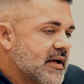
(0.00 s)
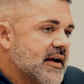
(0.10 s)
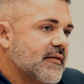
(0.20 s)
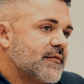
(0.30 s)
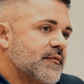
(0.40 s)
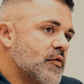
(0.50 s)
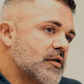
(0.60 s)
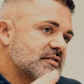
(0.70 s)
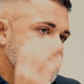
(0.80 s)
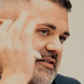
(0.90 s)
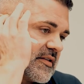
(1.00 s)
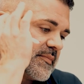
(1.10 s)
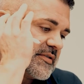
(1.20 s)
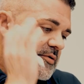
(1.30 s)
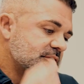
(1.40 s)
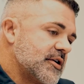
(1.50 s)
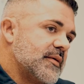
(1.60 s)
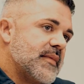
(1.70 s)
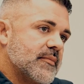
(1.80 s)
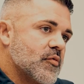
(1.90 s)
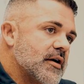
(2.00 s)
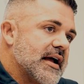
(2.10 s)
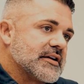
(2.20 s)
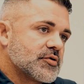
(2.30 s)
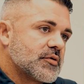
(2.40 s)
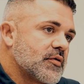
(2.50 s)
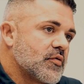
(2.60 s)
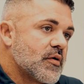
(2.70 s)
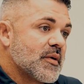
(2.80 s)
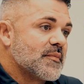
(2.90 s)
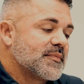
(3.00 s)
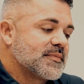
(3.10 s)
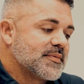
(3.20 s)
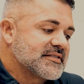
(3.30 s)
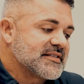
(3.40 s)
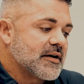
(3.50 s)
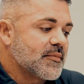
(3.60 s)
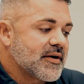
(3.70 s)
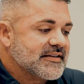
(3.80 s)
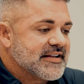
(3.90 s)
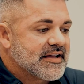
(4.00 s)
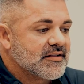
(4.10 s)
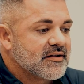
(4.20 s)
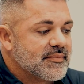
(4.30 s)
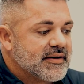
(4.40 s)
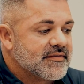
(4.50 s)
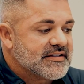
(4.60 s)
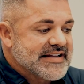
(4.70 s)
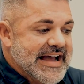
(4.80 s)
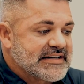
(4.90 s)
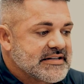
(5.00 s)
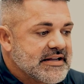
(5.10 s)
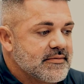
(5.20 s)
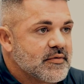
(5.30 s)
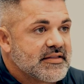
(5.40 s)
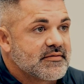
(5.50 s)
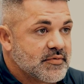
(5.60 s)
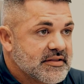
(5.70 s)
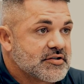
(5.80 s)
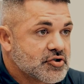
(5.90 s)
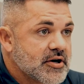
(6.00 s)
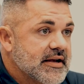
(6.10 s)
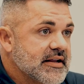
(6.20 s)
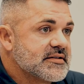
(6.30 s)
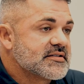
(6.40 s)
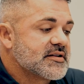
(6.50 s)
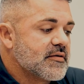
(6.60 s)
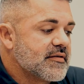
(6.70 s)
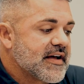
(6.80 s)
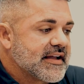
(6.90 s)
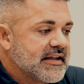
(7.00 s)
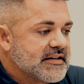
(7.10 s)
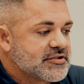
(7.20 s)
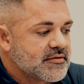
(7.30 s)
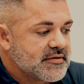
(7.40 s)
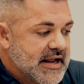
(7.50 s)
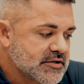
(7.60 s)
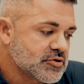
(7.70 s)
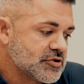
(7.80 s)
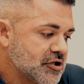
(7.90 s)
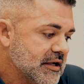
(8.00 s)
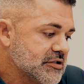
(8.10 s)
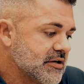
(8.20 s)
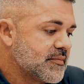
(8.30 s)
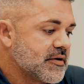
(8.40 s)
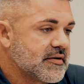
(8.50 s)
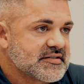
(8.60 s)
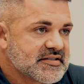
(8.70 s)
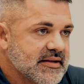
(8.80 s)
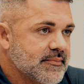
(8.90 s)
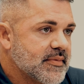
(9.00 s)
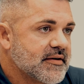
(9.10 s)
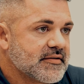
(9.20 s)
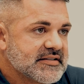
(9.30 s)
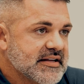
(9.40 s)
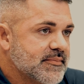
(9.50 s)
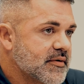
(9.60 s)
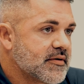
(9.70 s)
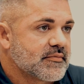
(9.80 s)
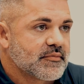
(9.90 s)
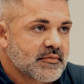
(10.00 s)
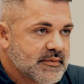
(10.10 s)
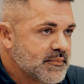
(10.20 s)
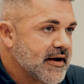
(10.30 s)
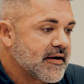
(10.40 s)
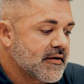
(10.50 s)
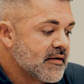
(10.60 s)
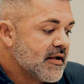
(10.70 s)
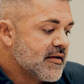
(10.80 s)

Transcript: kind of tell the pituitary to make more natural growth hormone Plus, that'll probably take a little bit of the taxing with the training. So if I could get your natural GH up, you're going to sleep better, deeper, repair.